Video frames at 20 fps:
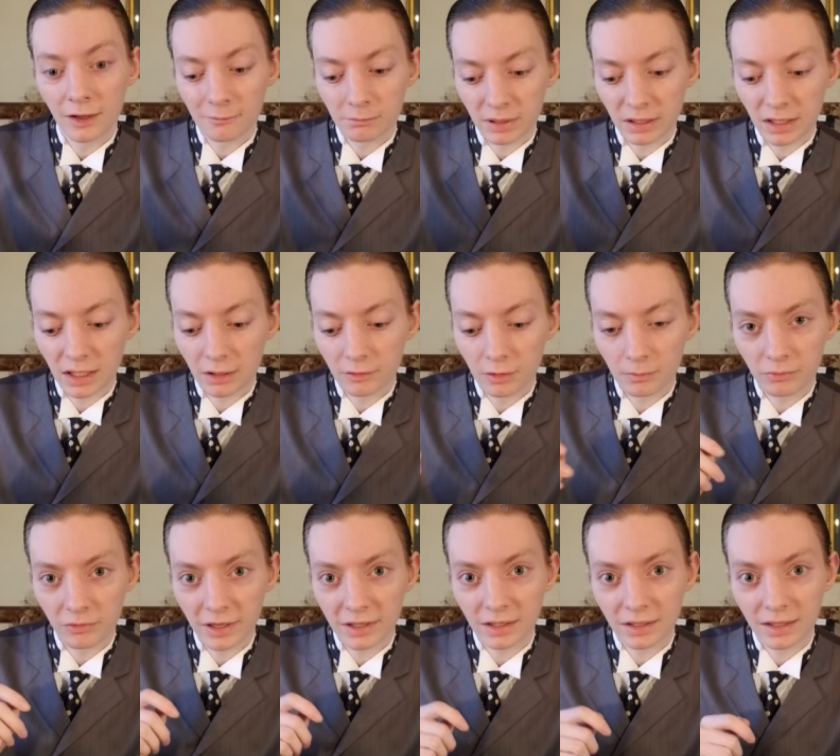Panera
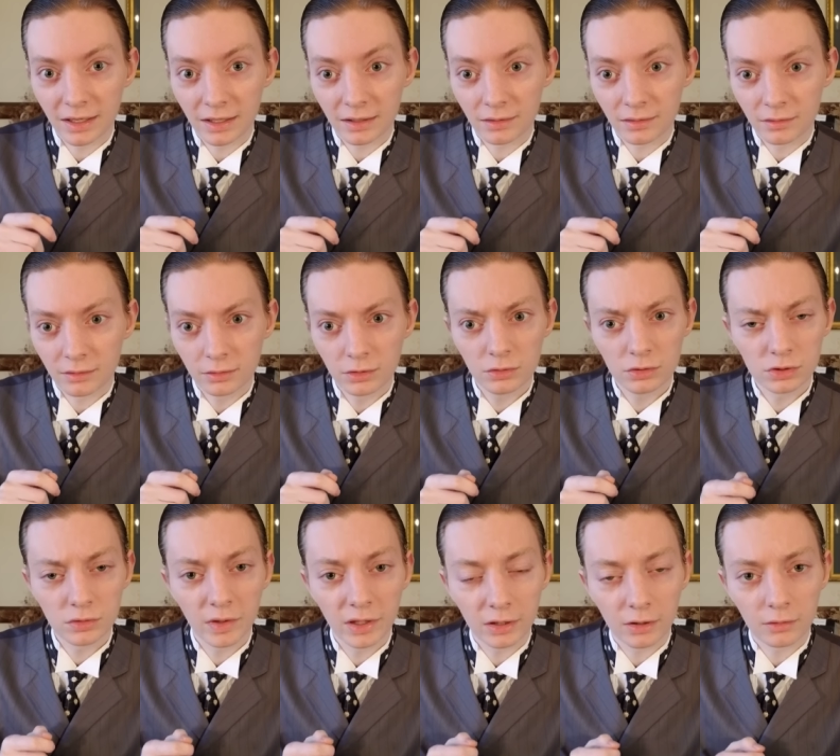Bread again, they're
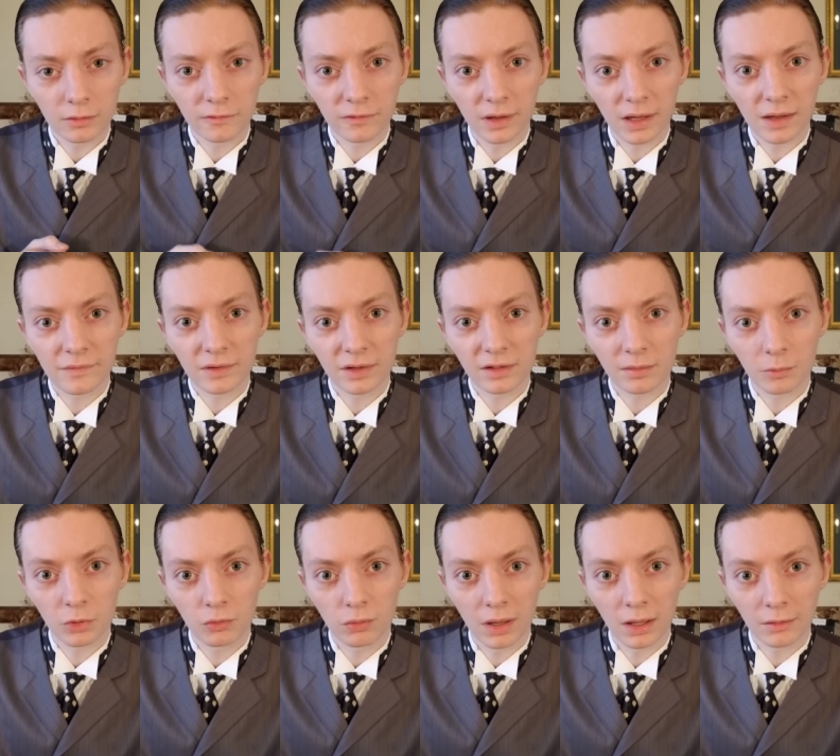usually known for having
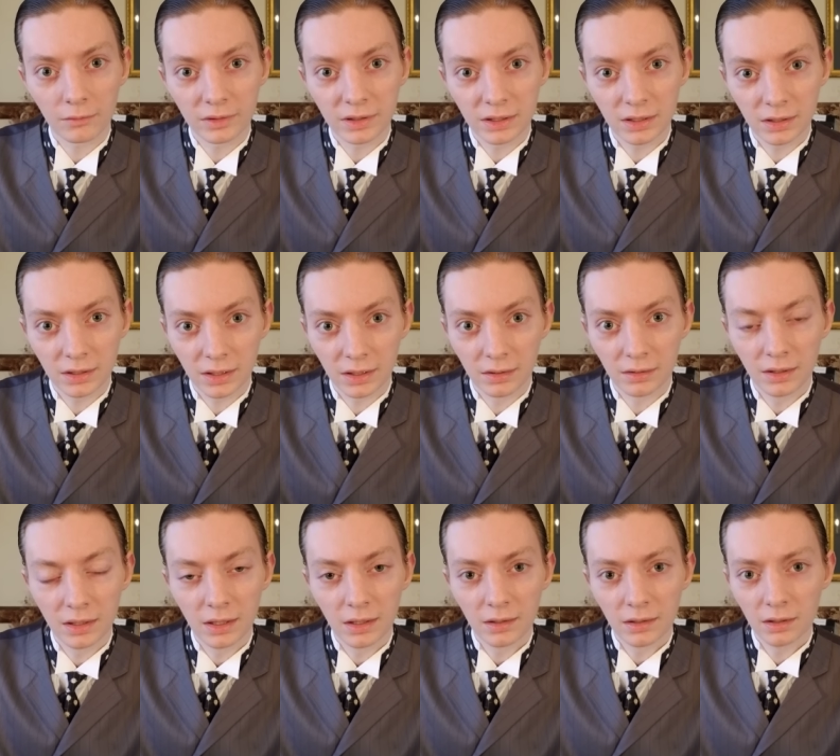some quality, uh,
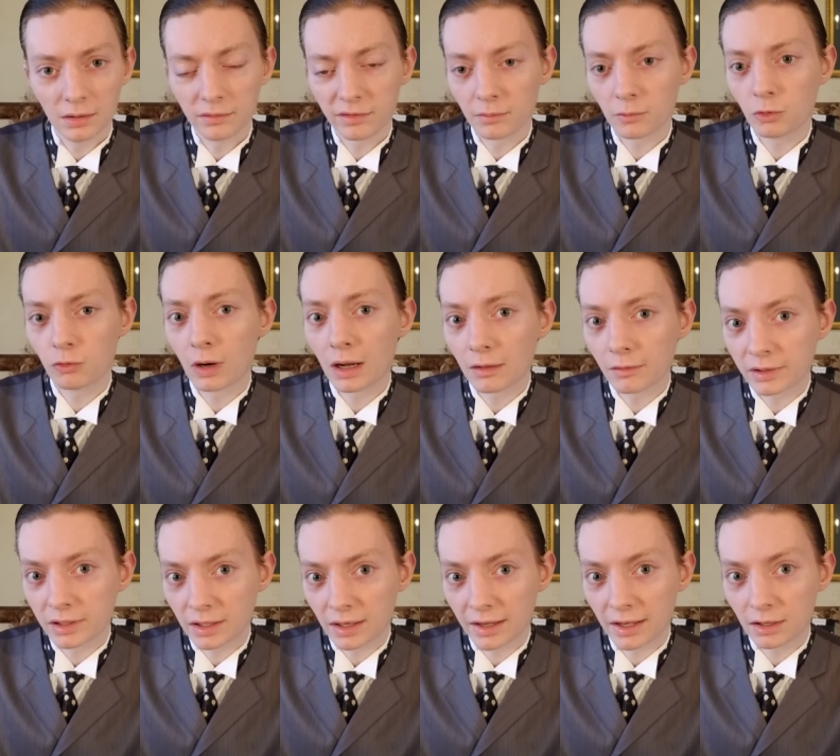you know, some
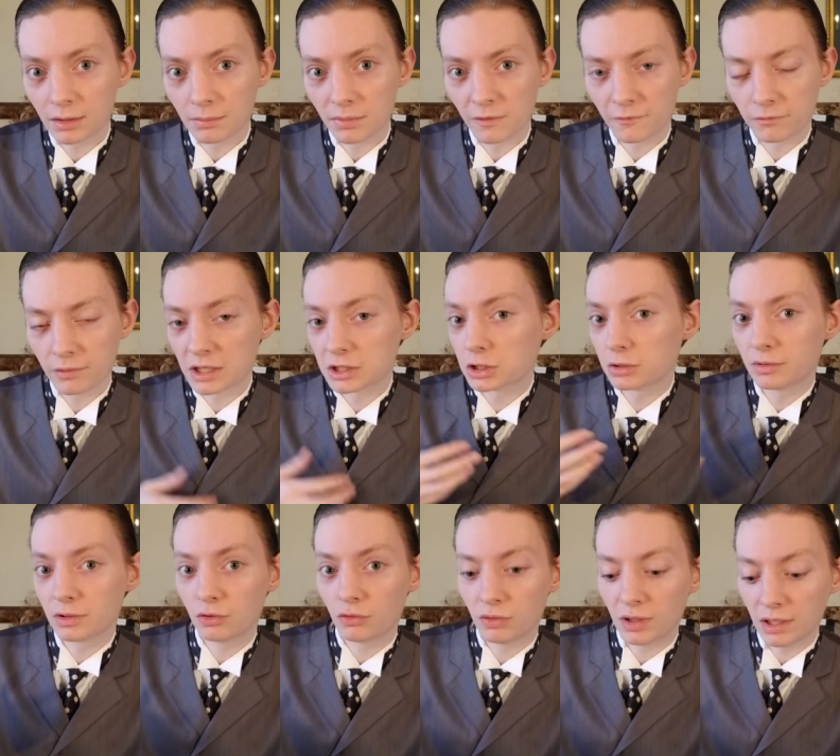quality items, fresher
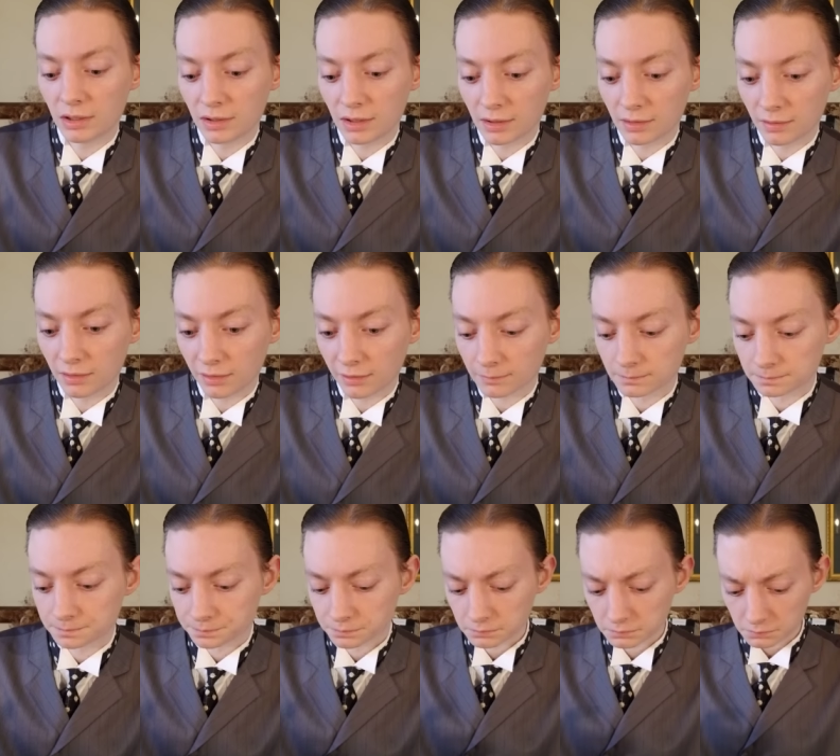ingredients,
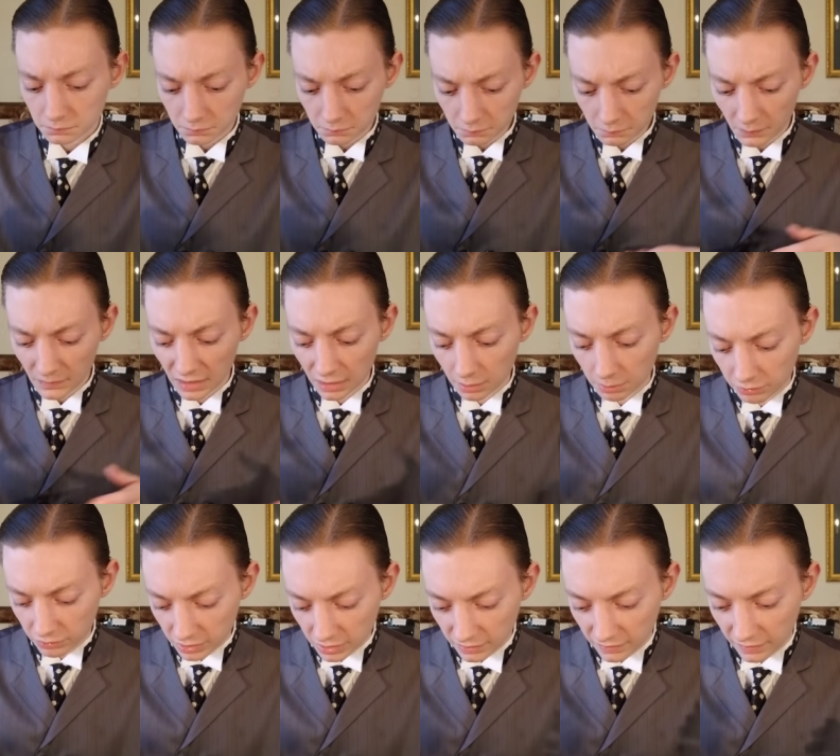at a
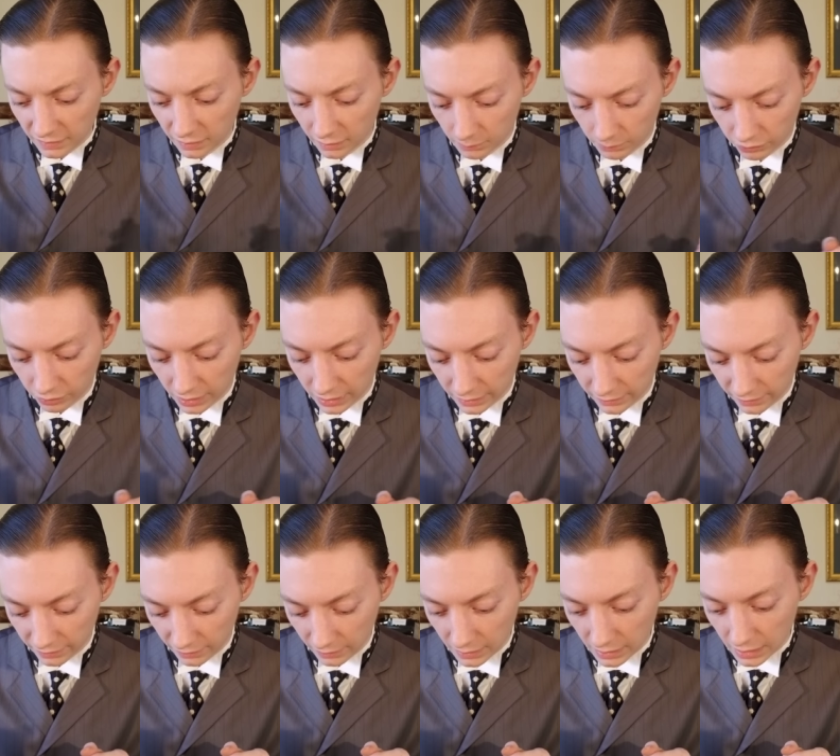pretty decent
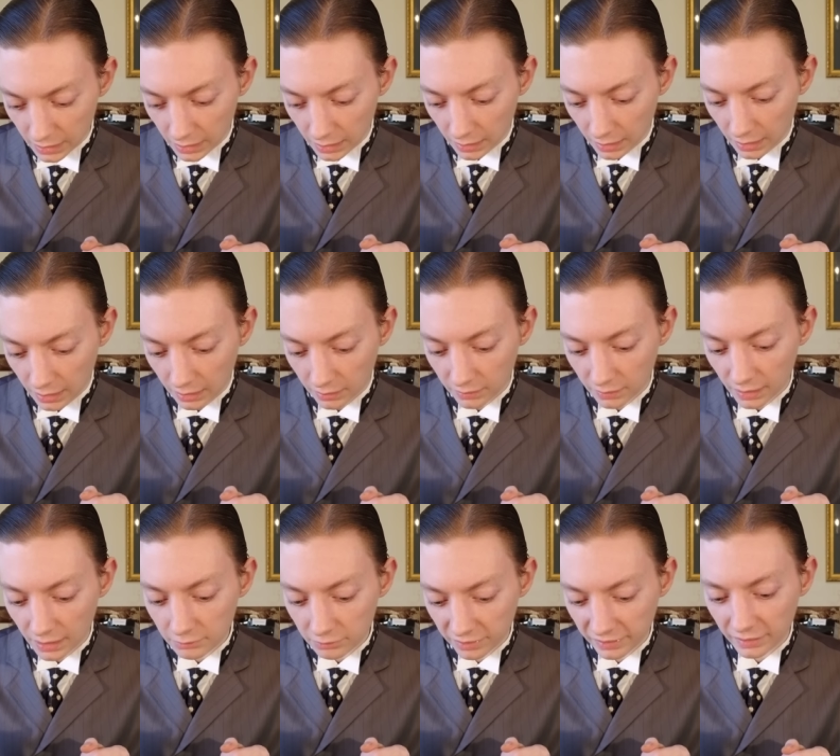price. And uh,
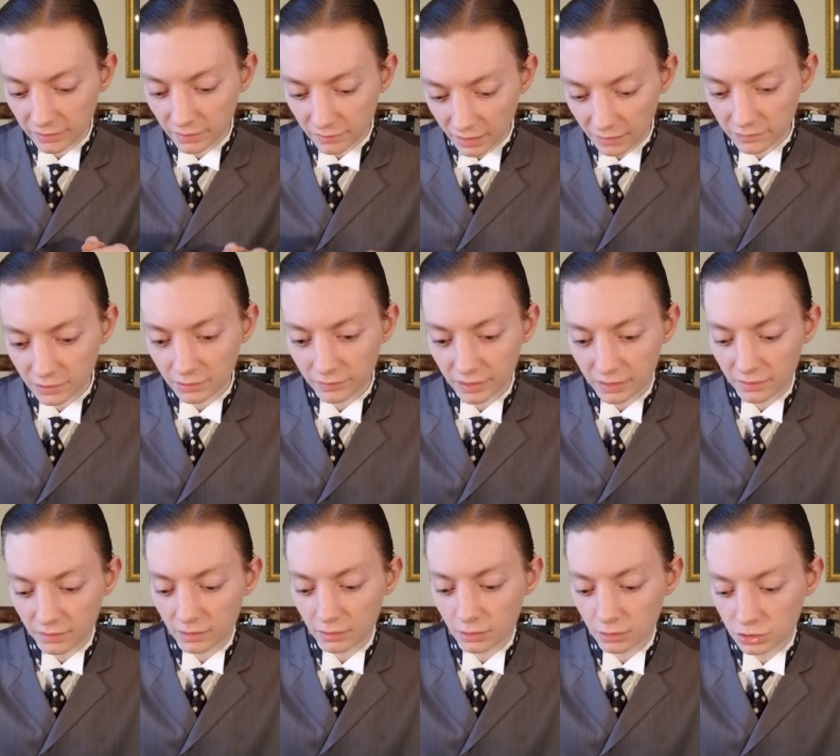I would say they definitely
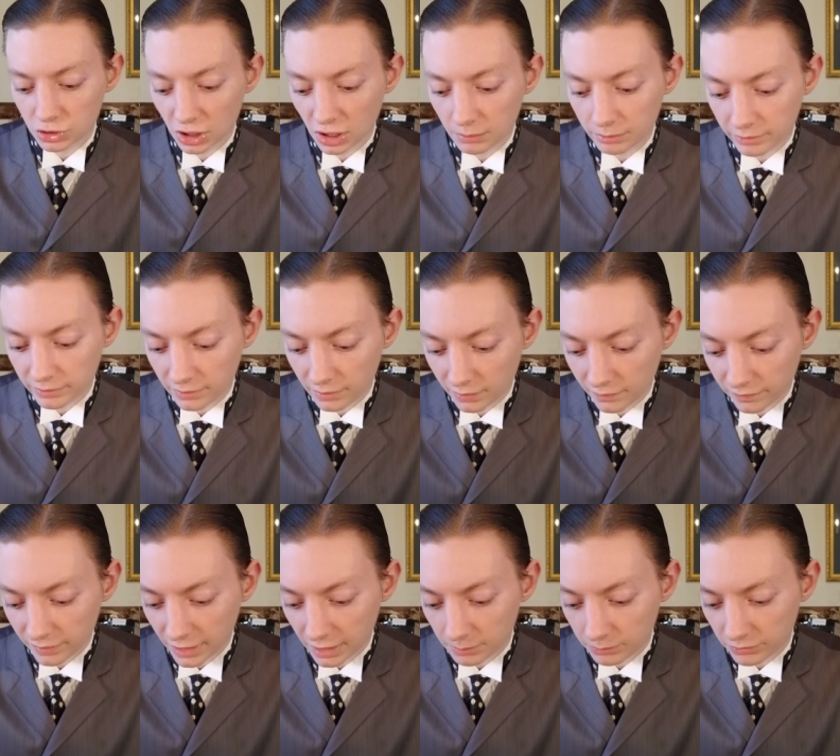did a good job with this
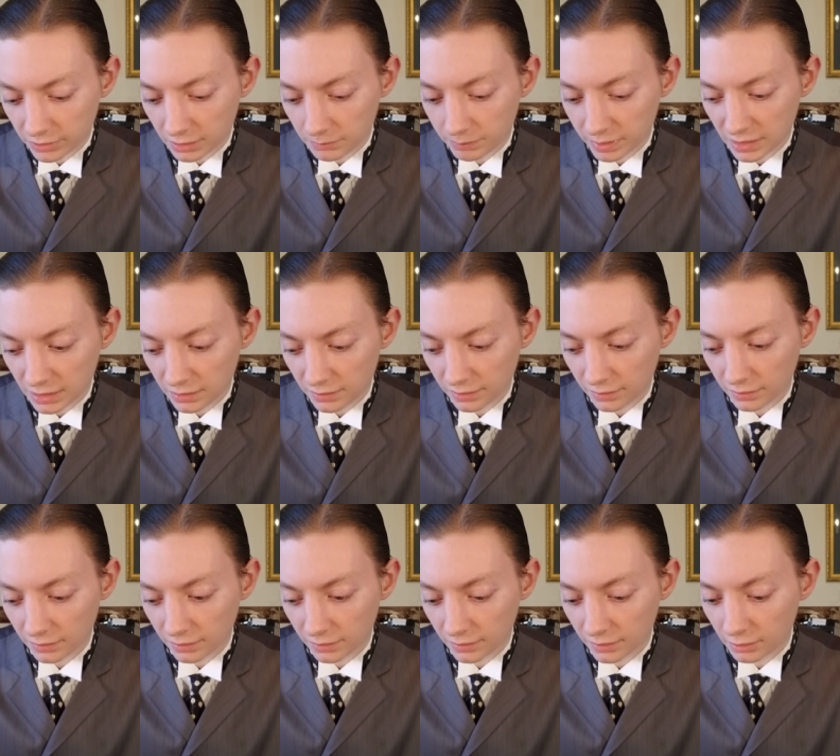flatbread
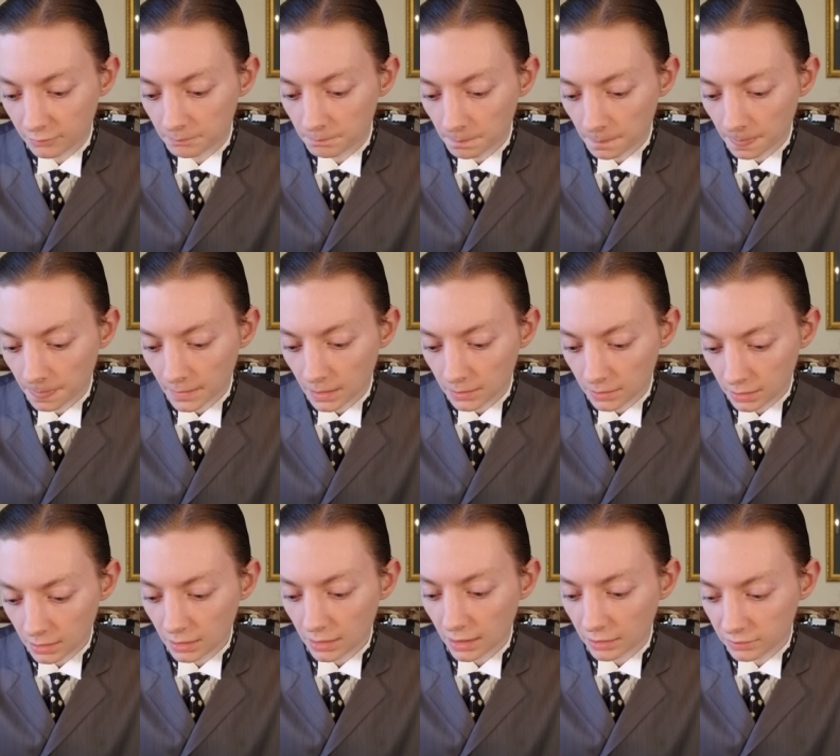pizza. So
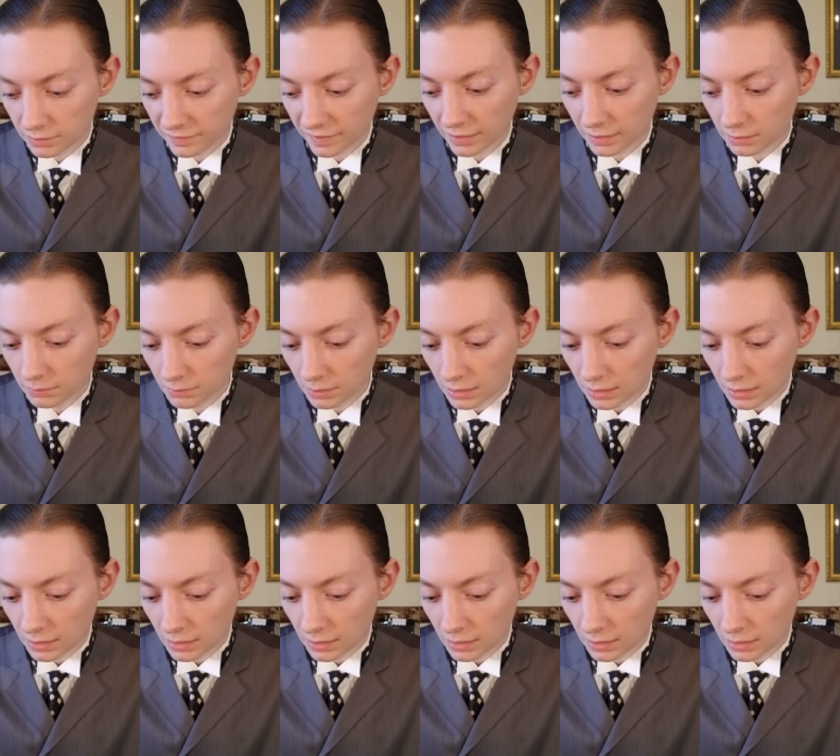yeah, out of ten,